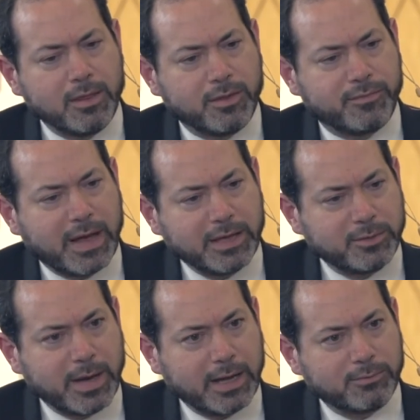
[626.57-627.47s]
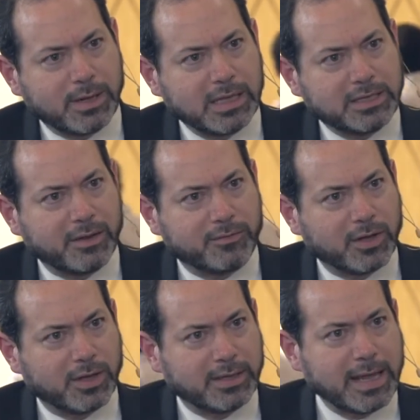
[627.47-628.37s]
value add relative
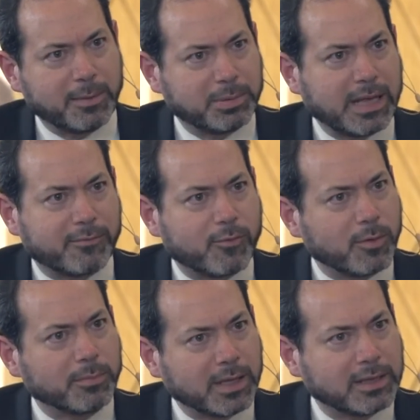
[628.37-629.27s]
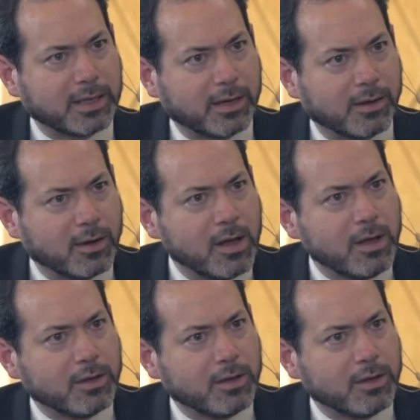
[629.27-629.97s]
to the data platform that